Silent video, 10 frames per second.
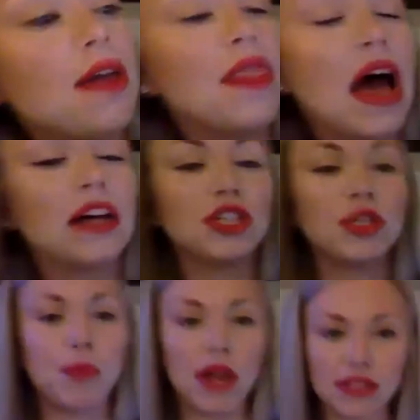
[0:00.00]
that
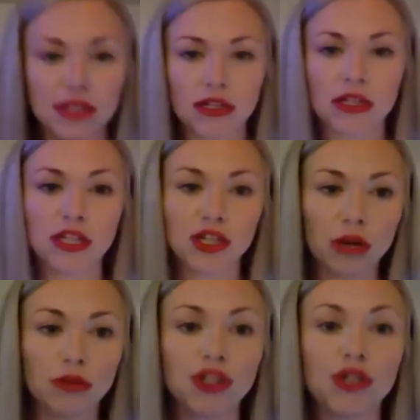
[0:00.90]
just basically
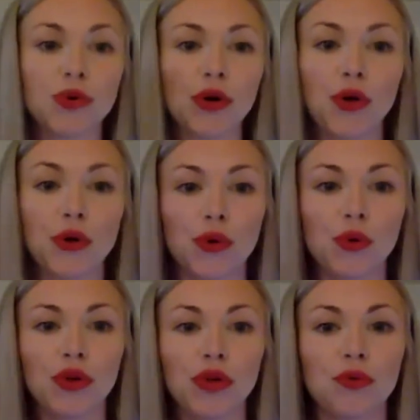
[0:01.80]
shows you
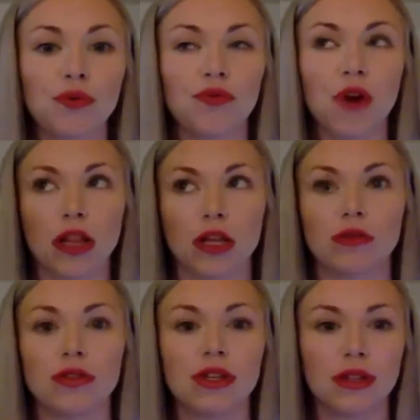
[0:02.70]
who you
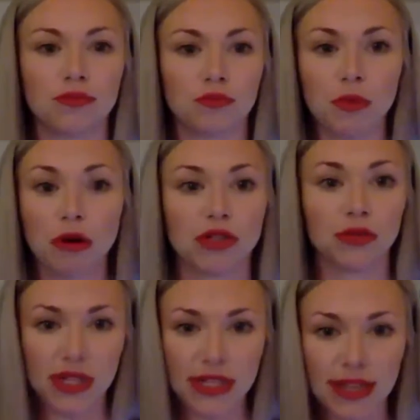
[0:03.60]
followed the most
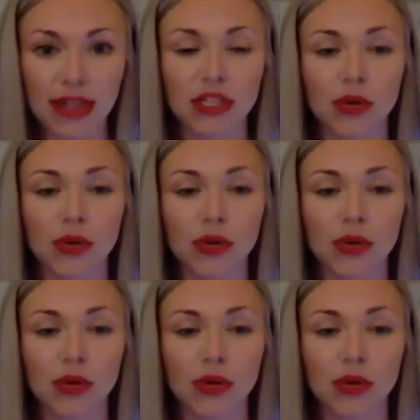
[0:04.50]
recent.